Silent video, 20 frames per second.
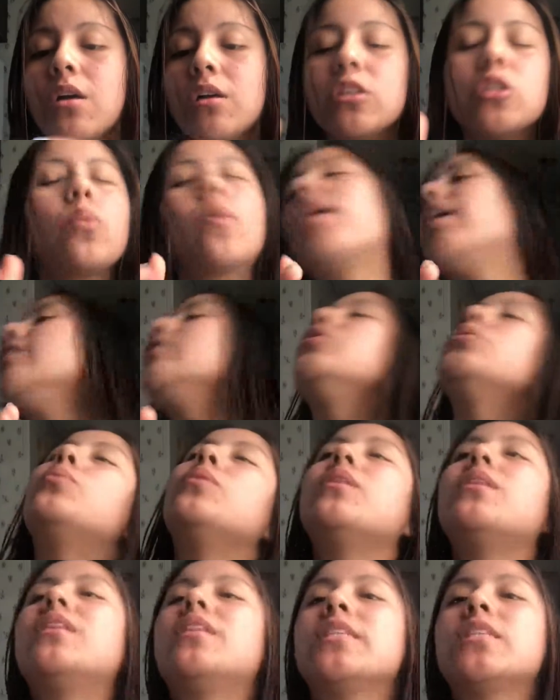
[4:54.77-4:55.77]
So what I do
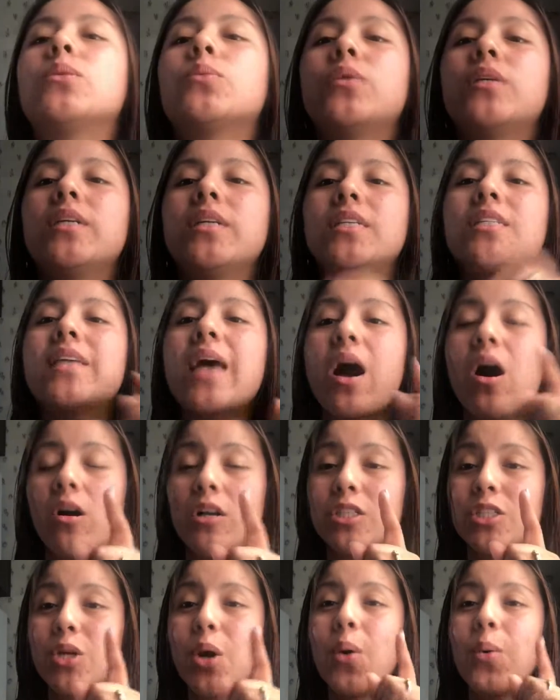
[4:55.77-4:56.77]
with this one is
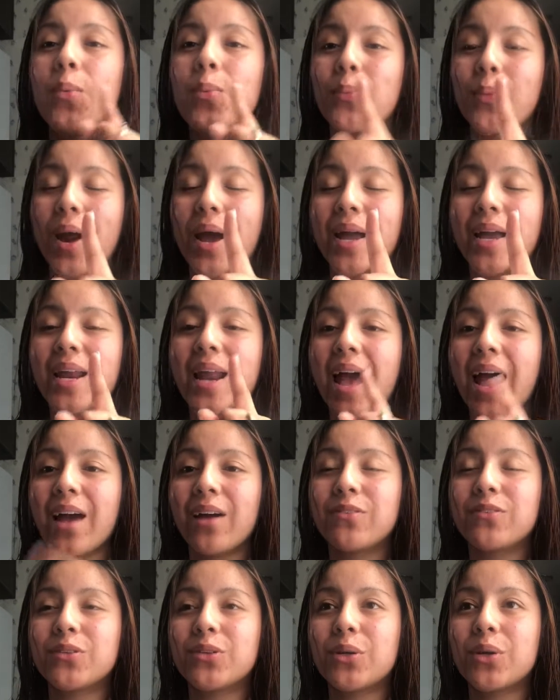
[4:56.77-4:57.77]
also right
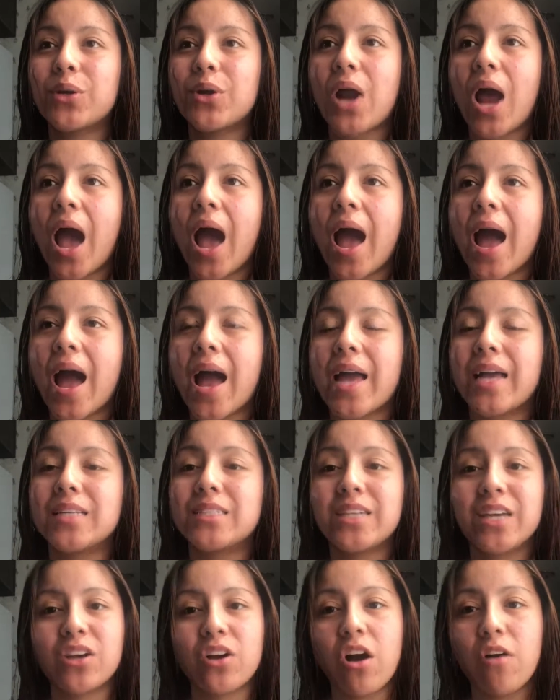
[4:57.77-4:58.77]
after I
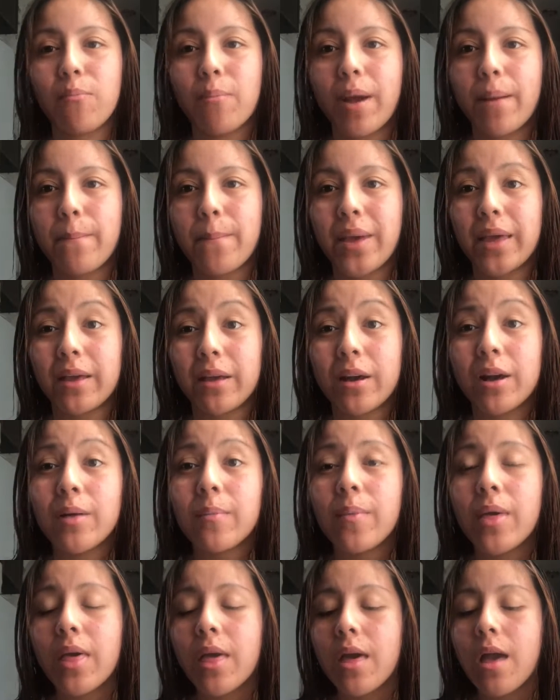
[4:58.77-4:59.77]
take off my
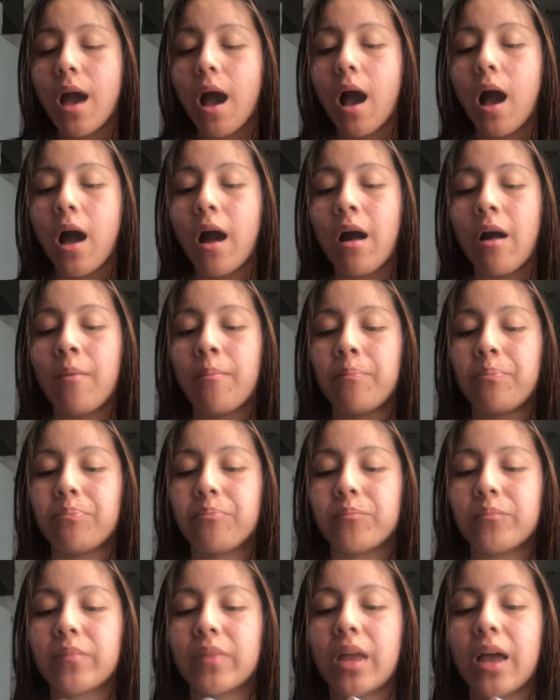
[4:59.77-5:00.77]
makeup, um,